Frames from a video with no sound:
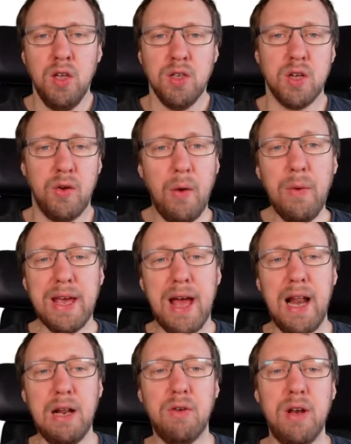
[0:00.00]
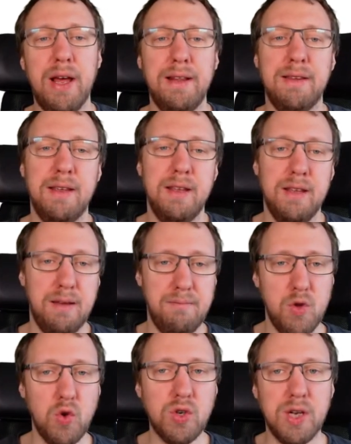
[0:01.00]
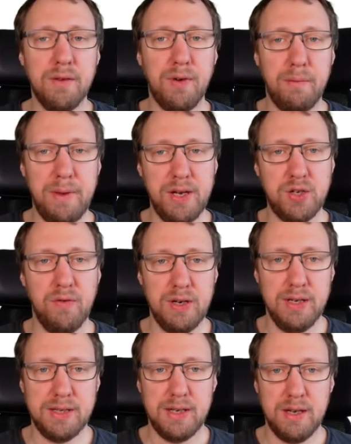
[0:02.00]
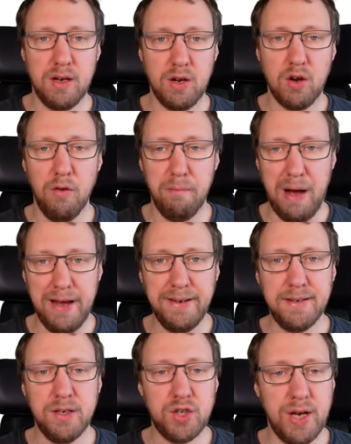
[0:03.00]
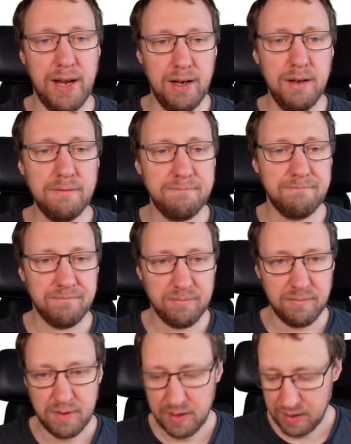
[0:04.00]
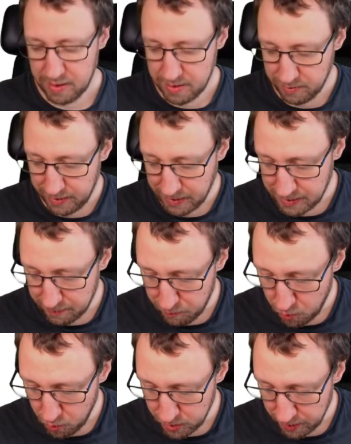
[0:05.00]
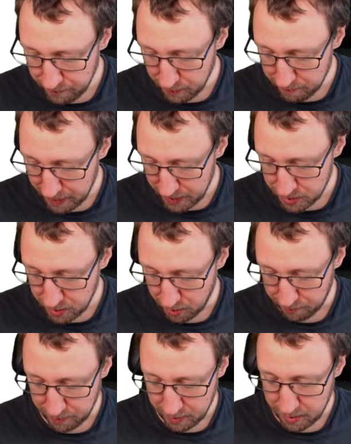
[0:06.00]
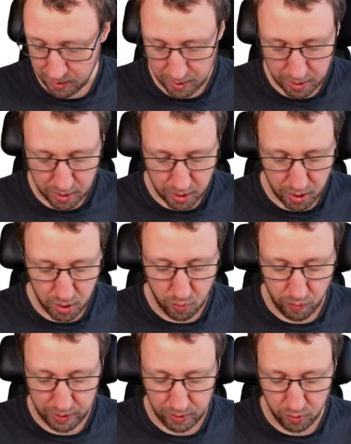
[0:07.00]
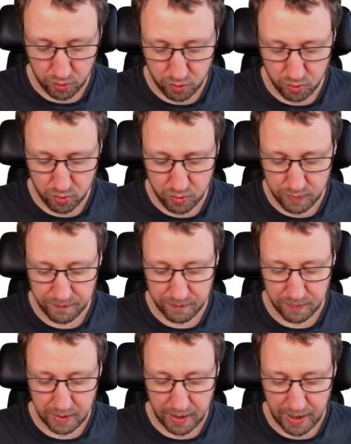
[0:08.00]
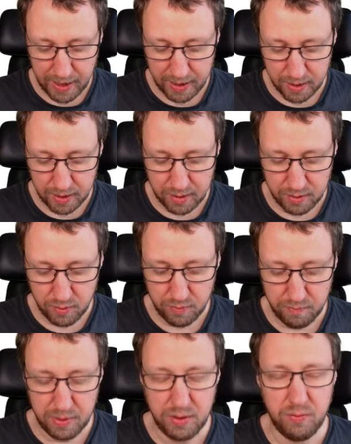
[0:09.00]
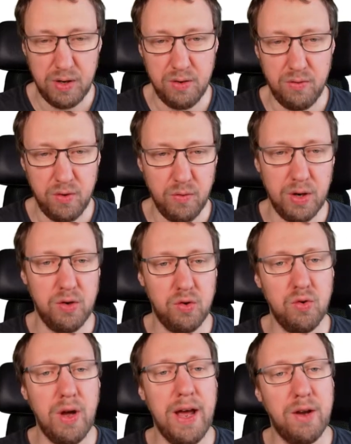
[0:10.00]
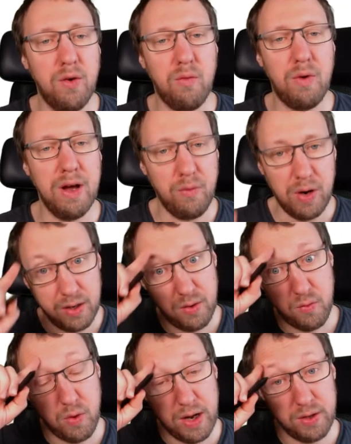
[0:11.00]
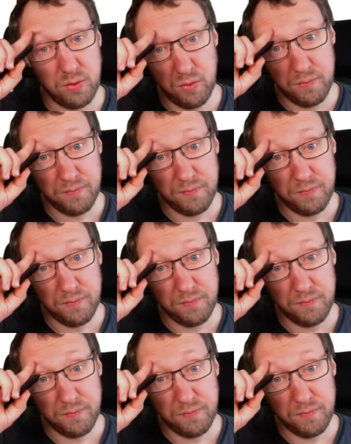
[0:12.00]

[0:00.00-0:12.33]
So now we calculate the mutual information over this combined channel. So that's the mutual information of U1, U2, and between U1, U2, and Y1, Y2.